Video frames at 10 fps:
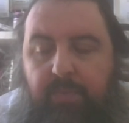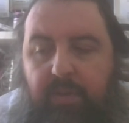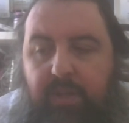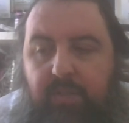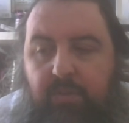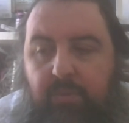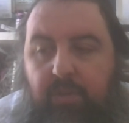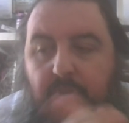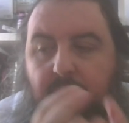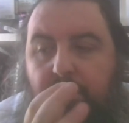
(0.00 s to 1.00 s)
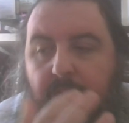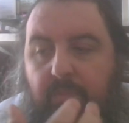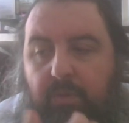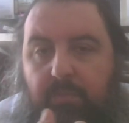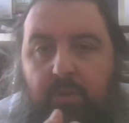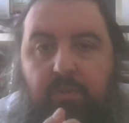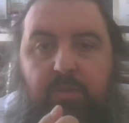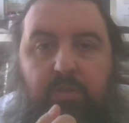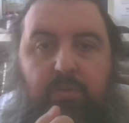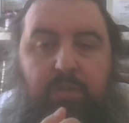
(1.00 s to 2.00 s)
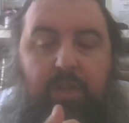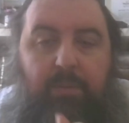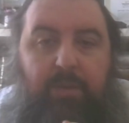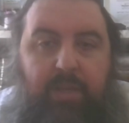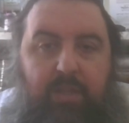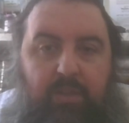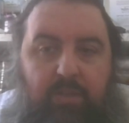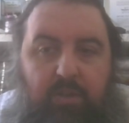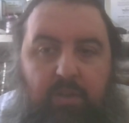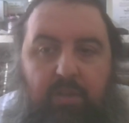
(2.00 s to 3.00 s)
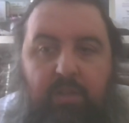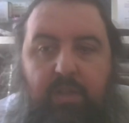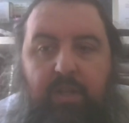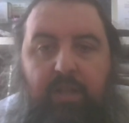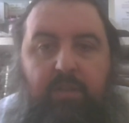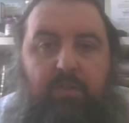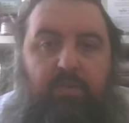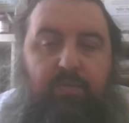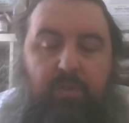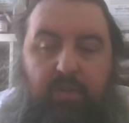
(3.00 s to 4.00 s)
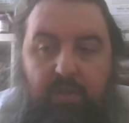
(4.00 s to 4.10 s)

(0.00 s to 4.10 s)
Right? So we know that when Moses was coming into the land of